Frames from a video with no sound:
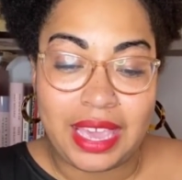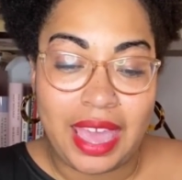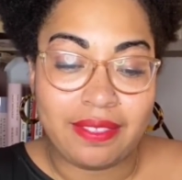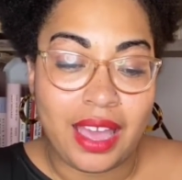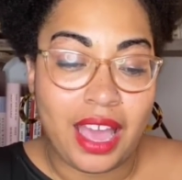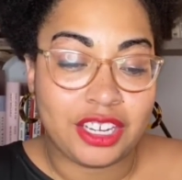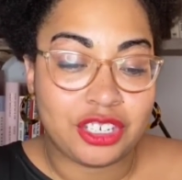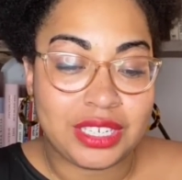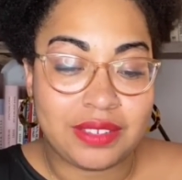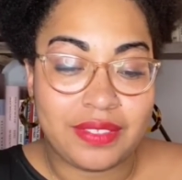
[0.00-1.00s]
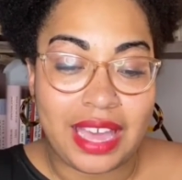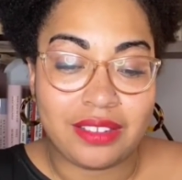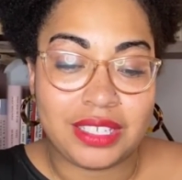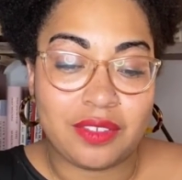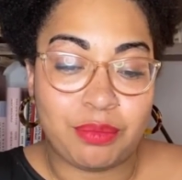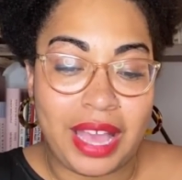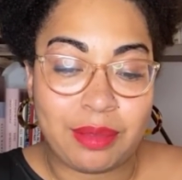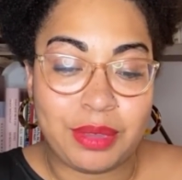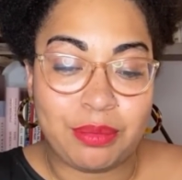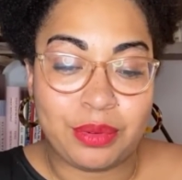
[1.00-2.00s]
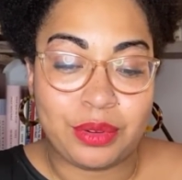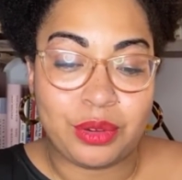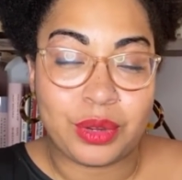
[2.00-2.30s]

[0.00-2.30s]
and the hundreds of thousands of Black people who are